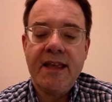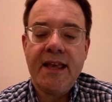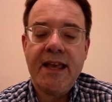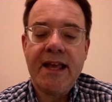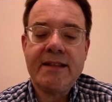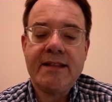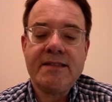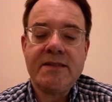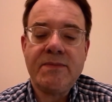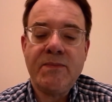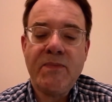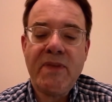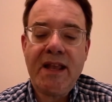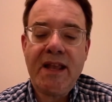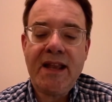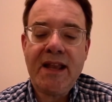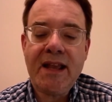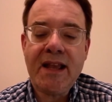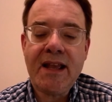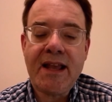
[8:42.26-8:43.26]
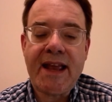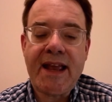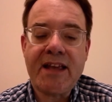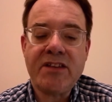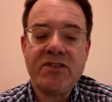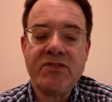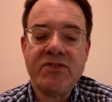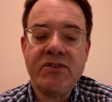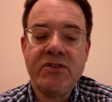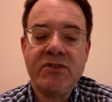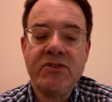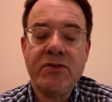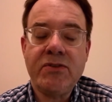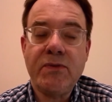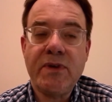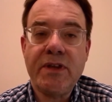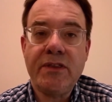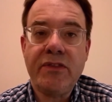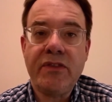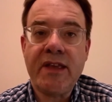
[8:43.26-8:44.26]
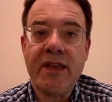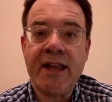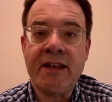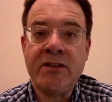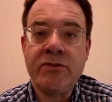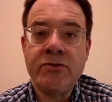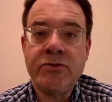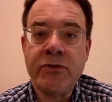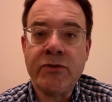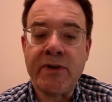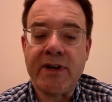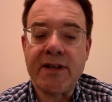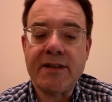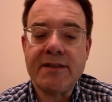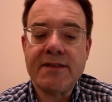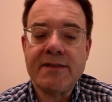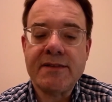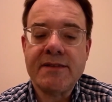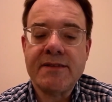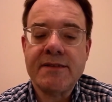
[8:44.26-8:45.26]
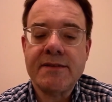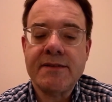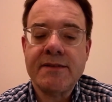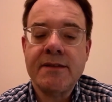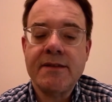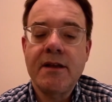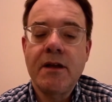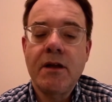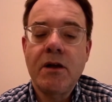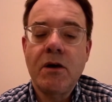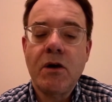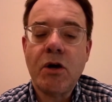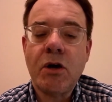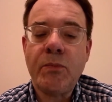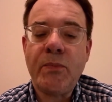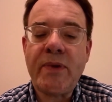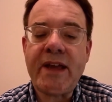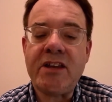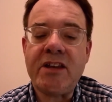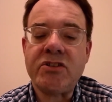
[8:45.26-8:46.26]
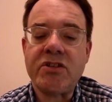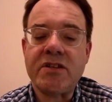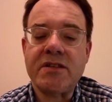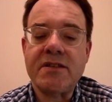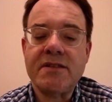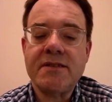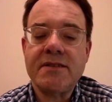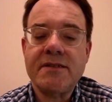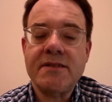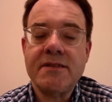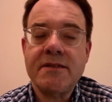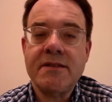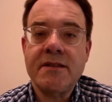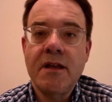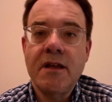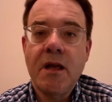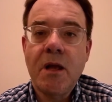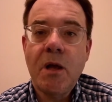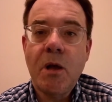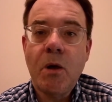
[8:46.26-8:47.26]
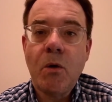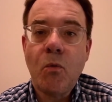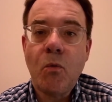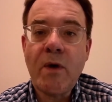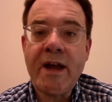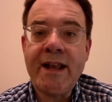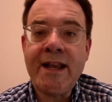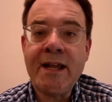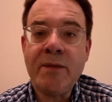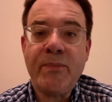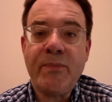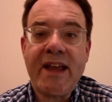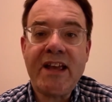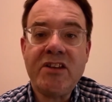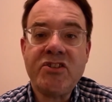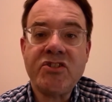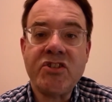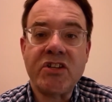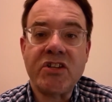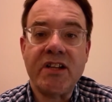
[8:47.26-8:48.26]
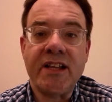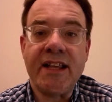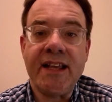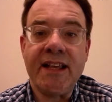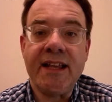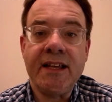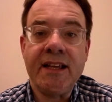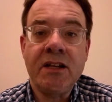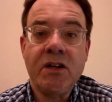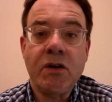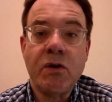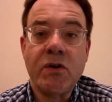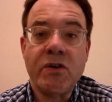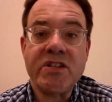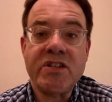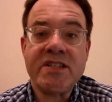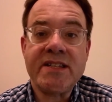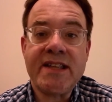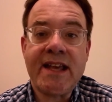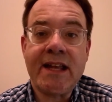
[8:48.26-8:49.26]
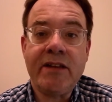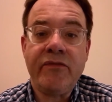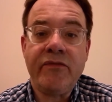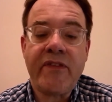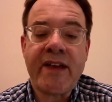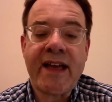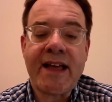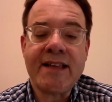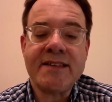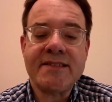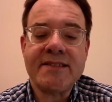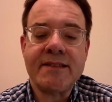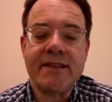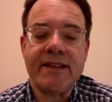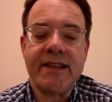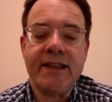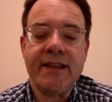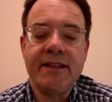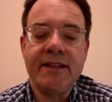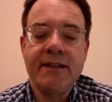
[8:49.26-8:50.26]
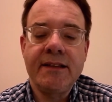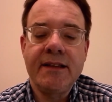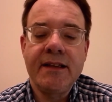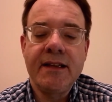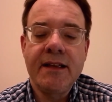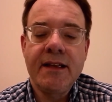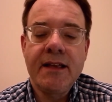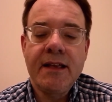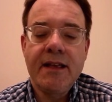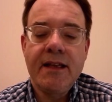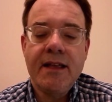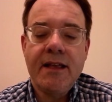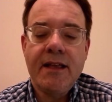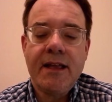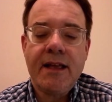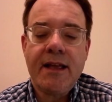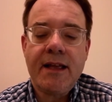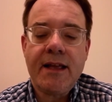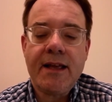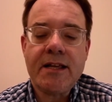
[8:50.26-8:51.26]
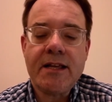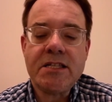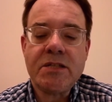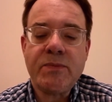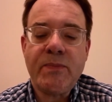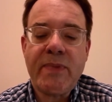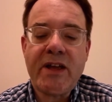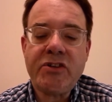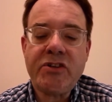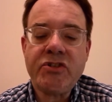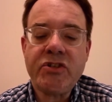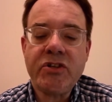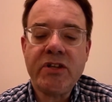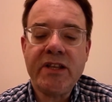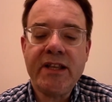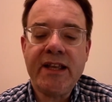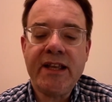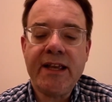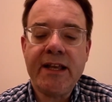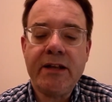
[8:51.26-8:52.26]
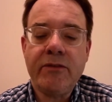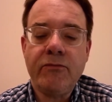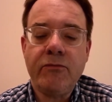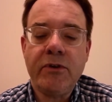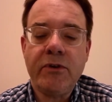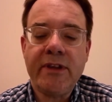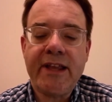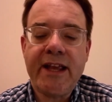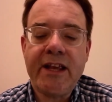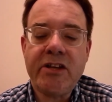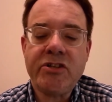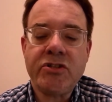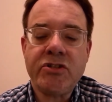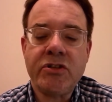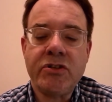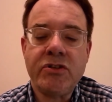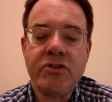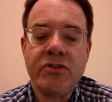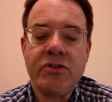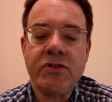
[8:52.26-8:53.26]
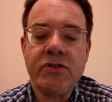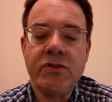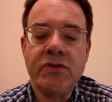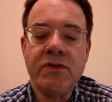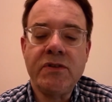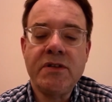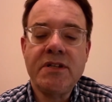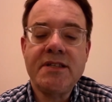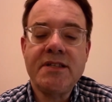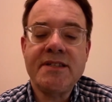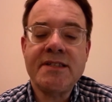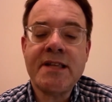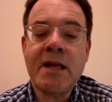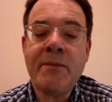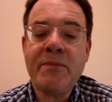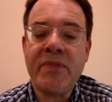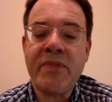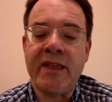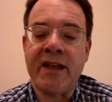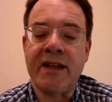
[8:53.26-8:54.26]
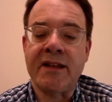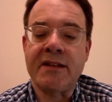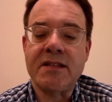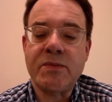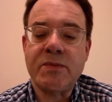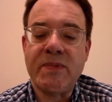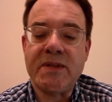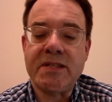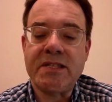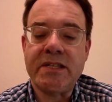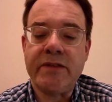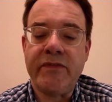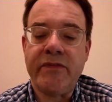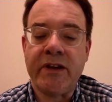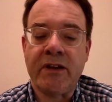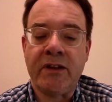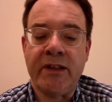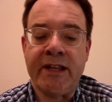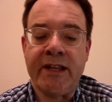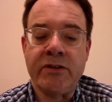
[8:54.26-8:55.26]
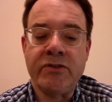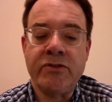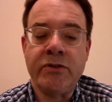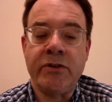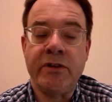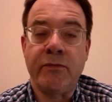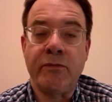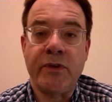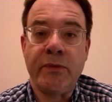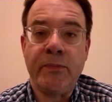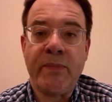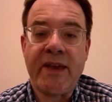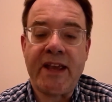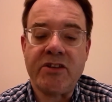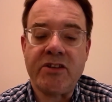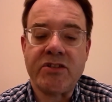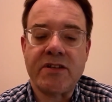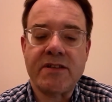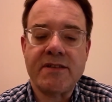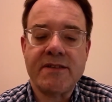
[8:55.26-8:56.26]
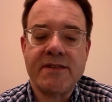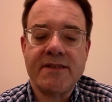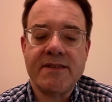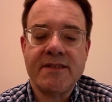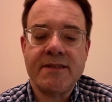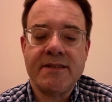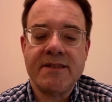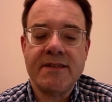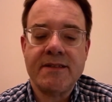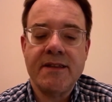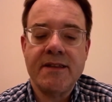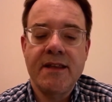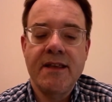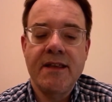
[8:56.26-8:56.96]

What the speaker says: Its meaning has to do with endurance or patience, waiting patiently or steadfastly, especially in relation to something specifically endured with patience.